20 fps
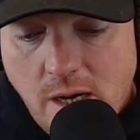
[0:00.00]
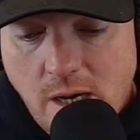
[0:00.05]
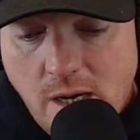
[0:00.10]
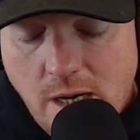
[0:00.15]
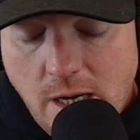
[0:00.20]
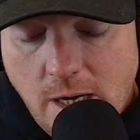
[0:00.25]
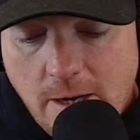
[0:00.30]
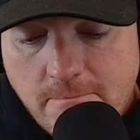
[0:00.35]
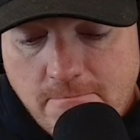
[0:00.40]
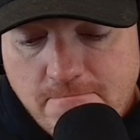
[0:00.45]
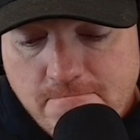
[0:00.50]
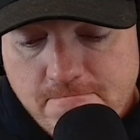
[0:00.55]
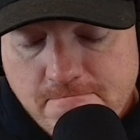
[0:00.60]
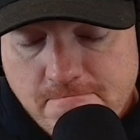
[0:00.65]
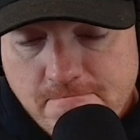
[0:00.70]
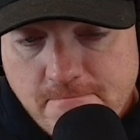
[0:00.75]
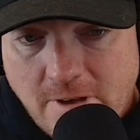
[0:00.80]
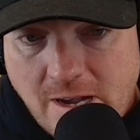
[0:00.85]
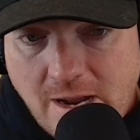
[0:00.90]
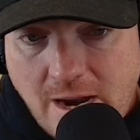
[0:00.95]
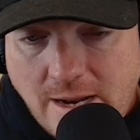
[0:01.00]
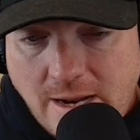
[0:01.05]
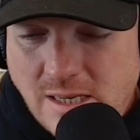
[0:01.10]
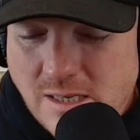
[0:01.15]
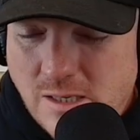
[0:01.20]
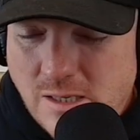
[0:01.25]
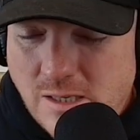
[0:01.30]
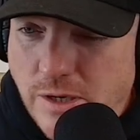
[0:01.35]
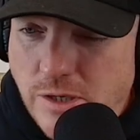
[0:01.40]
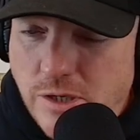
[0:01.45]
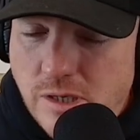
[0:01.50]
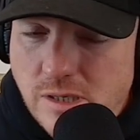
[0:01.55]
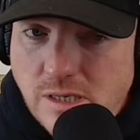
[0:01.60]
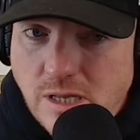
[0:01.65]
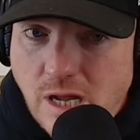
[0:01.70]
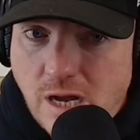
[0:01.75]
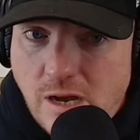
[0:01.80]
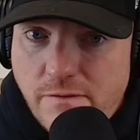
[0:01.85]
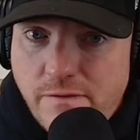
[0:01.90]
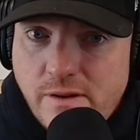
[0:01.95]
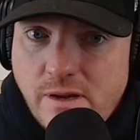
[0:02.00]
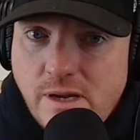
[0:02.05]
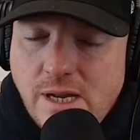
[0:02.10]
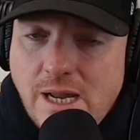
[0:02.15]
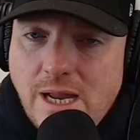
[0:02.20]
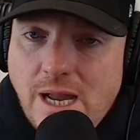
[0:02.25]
um, kind of suspension stuff.